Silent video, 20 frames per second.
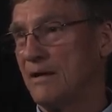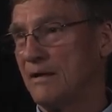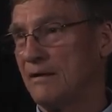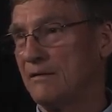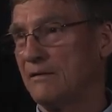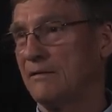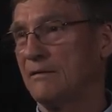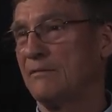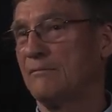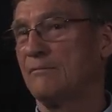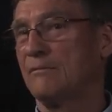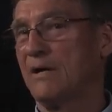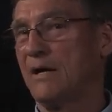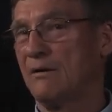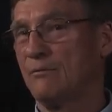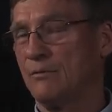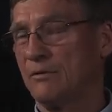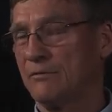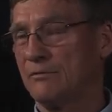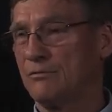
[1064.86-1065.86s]
And
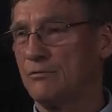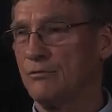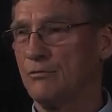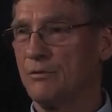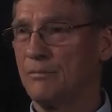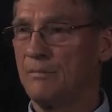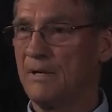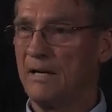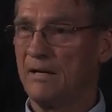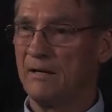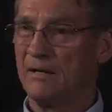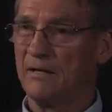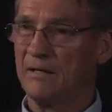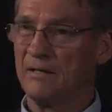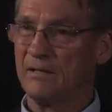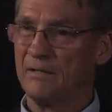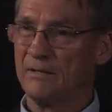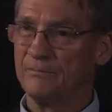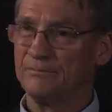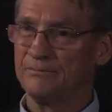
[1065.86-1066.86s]
I went through about
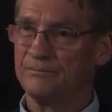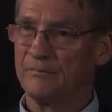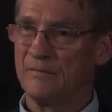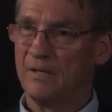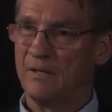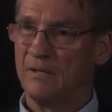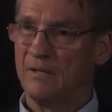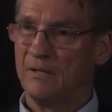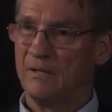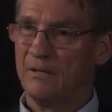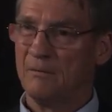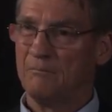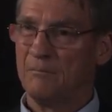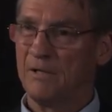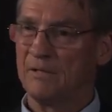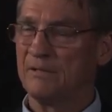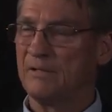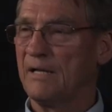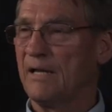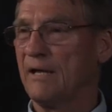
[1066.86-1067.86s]
a uh,
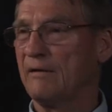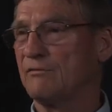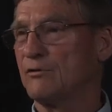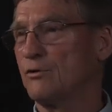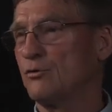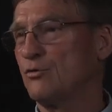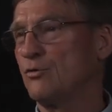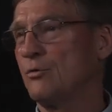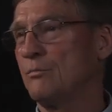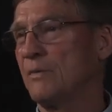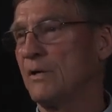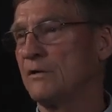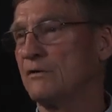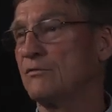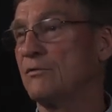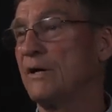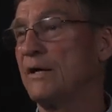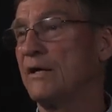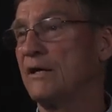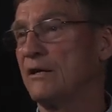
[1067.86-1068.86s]
month and a half to two month
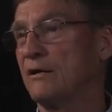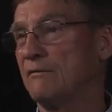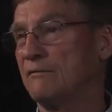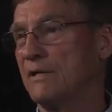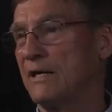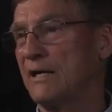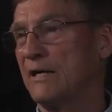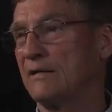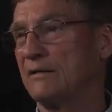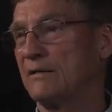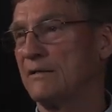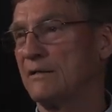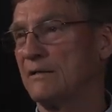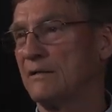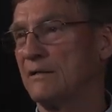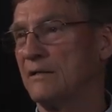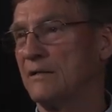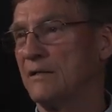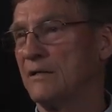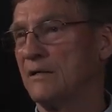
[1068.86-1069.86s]
training of that
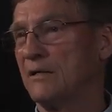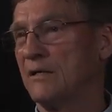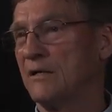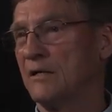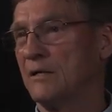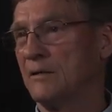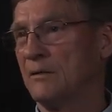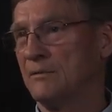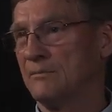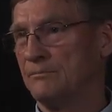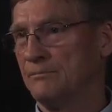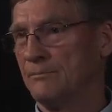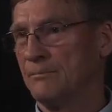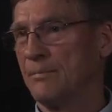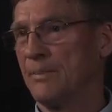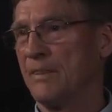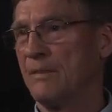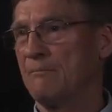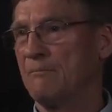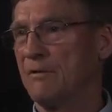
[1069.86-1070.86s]
uh,
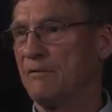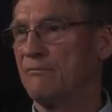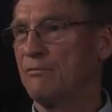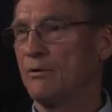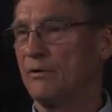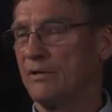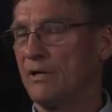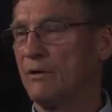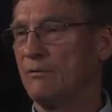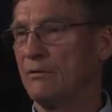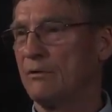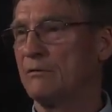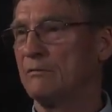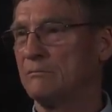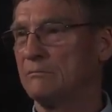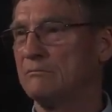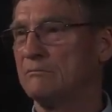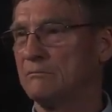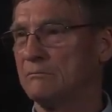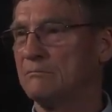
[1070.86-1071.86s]
before they were
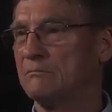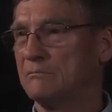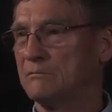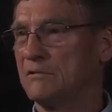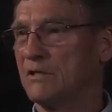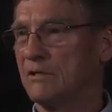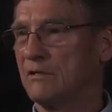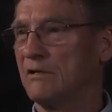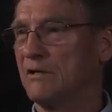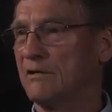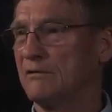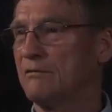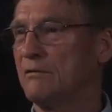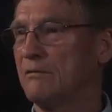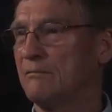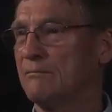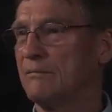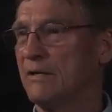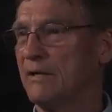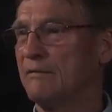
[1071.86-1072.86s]
declared
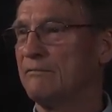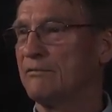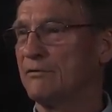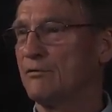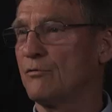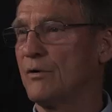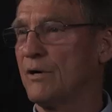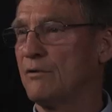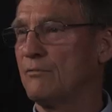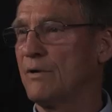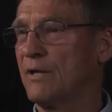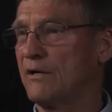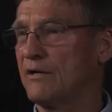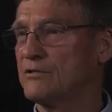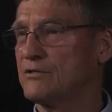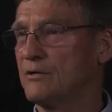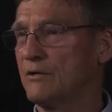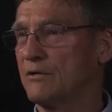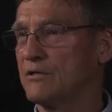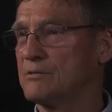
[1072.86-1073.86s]
infantry
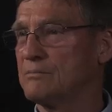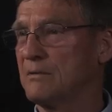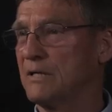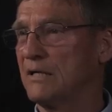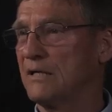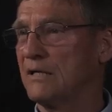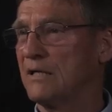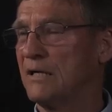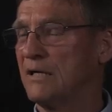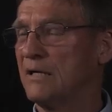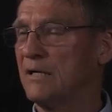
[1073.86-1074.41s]
ready, so to speak,